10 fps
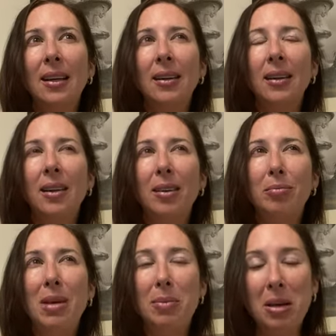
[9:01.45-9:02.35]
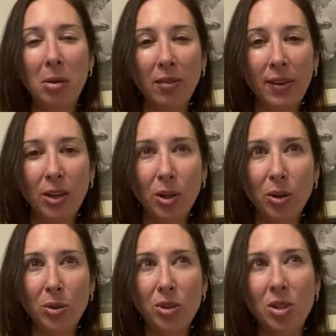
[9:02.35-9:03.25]
uh, maybe Amalfi
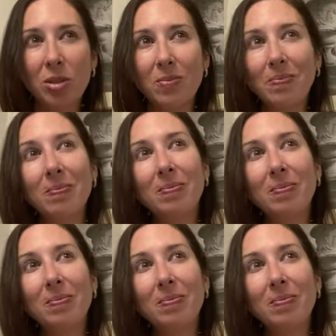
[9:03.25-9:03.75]
Coast,